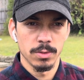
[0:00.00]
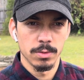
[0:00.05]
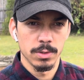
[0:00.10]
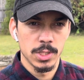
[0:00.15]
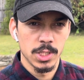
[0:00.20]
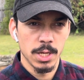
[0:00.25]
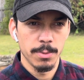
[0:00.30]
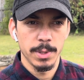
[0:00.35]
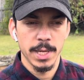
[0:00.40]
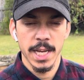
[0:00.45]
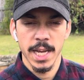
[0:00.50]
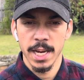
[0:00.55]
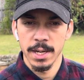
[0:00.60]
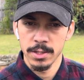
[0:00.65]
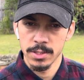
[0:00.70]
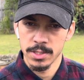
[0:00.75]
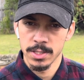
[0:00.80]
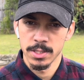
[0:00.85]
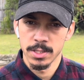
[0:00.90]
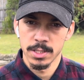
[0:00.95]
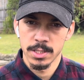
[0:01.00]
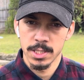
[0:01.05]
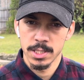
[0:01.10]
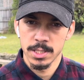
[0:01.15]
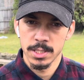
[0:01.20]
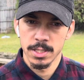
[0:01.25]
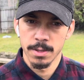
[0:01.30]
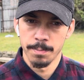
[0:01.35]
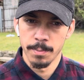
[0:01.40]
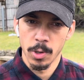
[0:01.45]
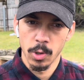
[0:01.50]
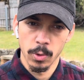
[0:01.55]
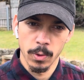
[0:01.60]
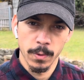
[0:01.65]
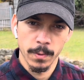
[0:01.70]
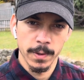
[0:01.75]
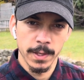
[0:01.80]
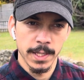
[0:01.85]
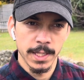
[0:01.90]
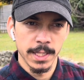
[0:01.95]
Jimmy Anderson's, the bowler
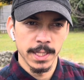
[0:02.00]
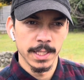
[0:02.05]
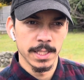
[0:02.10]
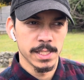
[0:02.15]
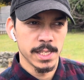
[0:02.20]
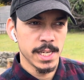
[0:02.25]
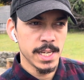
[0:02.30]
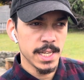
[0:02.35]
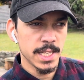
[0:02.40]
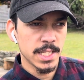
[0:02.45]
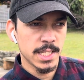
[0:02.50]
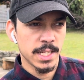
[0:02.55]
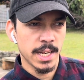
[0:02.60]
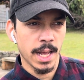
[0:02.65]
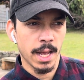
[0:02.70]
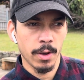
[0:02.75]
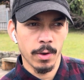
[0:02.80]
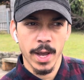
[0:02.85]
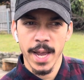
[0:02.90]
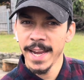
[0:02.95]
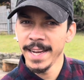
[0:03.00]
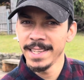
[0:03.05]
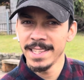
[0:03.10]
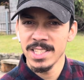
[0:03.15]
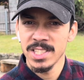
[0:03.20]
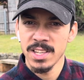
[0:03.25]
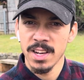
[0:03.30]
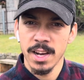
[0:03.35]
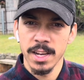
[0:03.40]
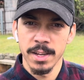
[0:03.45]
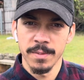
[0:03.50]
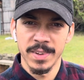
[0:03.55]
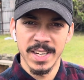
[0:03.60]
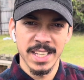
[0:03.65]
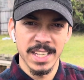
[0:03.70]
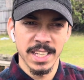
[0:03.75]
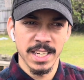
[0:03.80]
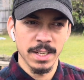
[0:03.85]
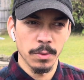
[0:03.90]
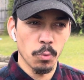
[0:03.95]
he is, he's now 8 shy of
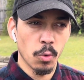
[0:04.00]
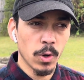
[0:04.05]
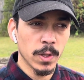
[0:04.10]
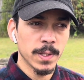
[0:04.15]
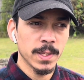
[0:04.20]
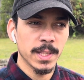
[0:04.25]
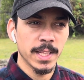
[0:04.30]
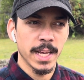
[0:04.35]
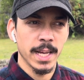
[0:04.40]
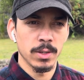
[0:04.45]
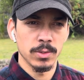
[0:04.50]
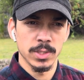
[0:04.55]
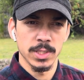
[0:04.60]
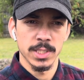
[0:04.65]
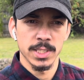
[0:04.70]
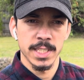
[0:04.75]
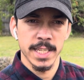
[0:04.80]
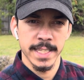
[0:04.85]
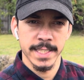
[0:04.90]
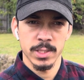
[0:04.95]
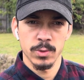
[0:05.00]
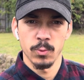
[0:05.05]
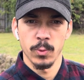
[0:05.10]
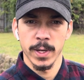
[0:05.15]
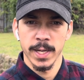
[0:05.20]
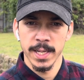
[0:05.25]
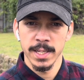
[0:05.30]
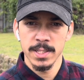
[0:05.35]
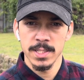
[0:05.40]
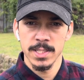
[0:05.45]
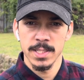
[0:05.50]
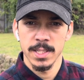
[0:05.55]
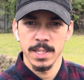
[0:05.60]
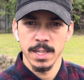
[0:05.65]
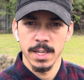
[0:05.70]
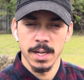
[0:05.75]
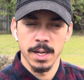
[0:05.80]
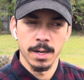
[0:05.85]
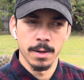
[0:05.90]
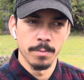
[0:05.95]
getting 1,000 test wickets,
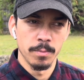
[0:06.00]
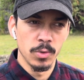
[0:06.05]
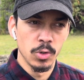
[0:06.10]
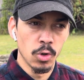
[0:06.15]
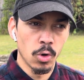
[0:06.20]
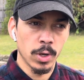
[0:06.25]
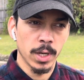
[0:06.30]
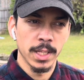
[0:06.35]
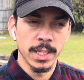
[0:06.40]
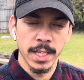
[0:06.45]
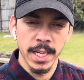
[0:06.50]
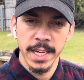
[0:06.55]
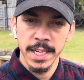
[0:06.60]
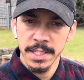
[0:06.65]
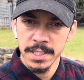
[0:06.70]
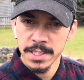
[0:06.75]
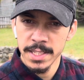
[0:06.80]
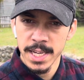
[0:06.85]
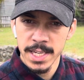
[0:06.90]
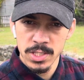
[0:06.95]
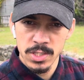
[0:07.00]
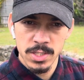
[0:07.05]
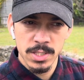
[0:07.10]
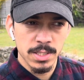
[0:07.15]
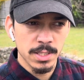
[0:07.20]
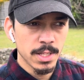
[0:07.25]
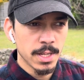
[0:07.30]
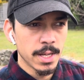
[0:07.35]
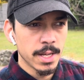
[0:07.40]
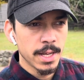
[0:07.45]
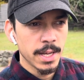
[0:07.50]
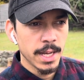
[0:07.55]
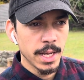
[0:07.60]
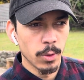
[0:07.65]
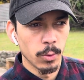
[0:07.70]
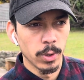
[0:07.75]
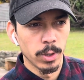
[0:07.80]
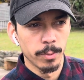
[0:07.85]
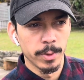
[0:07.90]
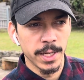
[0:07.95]
not in international. It
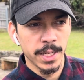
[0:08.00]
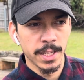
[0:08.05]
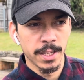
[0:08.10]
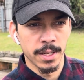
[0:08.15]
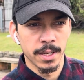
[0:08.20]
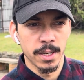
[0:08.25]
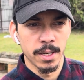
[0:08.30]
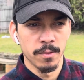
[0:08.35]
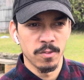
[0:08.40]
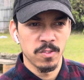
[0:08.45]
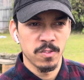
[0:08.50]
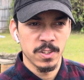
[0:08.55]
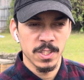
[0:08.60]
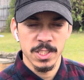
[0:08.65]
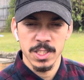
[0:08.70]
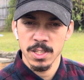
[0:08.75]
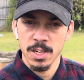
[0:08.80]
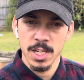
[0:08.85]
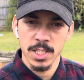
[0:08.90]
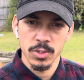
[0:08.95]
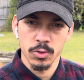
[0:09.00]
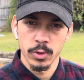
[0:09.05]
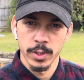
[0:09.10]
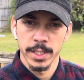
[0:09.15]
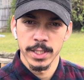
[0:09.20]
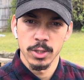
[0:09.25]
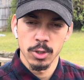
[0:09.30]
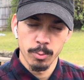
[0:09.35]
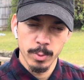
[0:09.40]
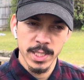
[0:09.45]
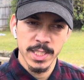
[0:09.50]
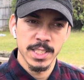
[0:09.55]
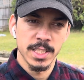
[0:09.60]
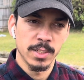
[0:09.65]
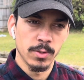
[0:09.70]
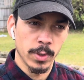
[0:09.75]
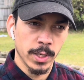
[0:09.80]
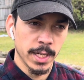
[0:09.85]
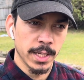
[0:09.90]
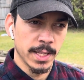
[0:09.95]
will be in a first-class cricket, domestic
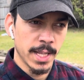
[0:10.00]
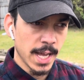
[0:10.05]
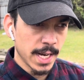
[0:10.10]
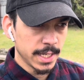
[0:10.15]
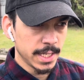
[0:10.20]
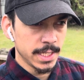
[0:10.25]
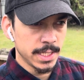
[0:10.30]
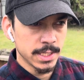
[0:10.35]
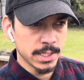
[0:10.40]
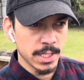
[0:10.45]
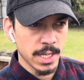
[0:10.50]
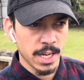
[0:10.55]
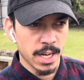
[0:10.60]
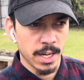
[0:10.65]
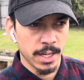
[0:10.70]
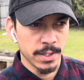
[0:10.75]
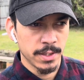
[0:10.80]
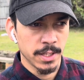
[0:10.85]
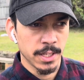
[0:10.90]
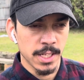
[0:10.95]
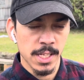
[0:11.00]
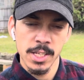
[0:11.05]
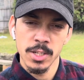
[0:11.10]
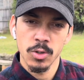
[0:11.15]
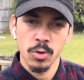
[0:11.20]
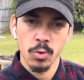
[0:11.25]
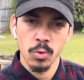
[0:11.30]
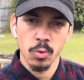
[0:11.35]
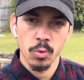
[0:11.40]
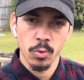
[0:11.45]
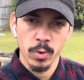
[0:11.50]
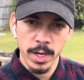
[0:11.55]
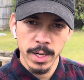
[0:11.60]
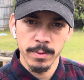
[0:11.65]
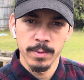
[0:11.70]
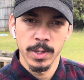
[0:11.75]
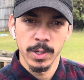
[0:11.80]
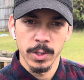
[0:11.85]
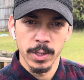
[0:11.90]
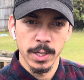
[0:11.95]
cricket. That is, I think,
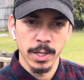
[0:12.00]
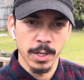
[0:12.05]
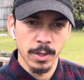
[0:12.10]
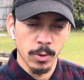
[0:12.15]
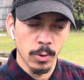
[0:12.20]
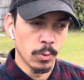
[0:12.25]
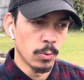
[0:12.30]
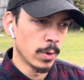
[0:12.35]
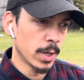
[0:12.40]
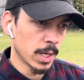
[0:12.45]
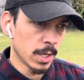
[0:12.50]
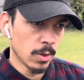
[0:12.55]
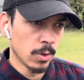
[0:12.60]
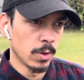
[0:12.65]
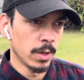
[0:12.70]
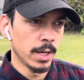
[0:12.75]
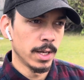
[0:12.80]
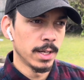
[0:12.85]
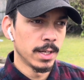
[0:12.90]
incredibly a good record.